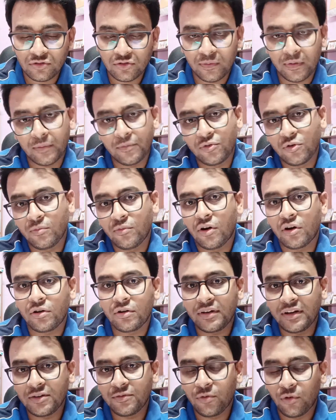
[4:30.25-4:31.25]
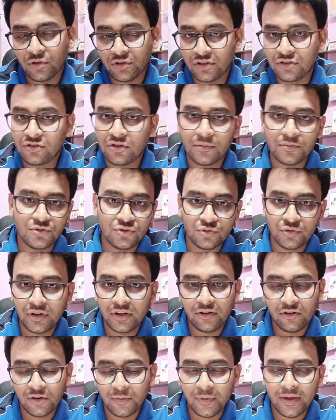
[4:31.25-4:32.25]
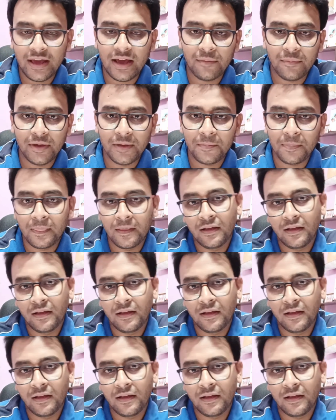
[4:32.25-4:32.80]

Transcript: So from tomorrow till 14th of June, you will be having